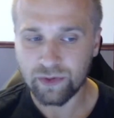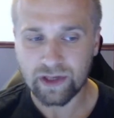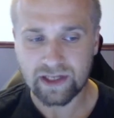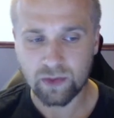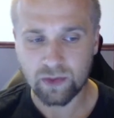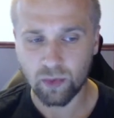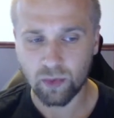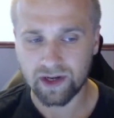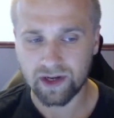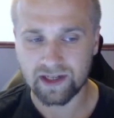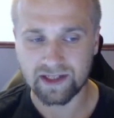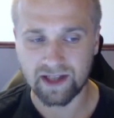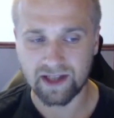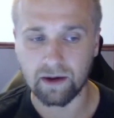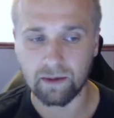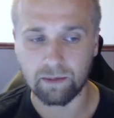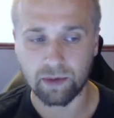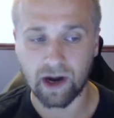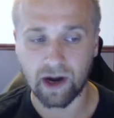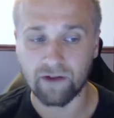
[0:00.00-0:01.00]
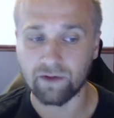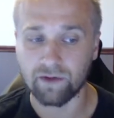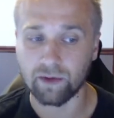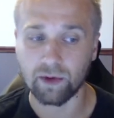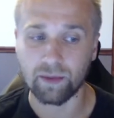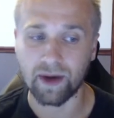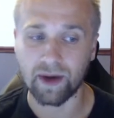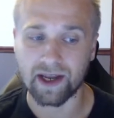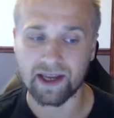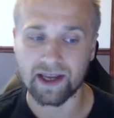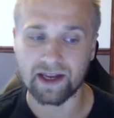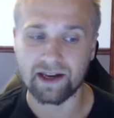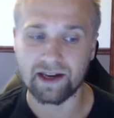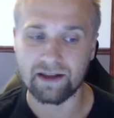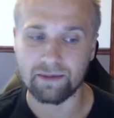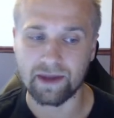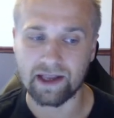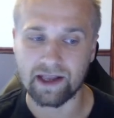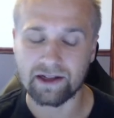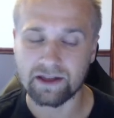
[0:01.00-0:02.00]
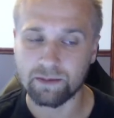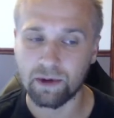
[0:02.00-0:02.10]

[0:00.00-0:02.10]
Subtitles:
one is not profitable by any means,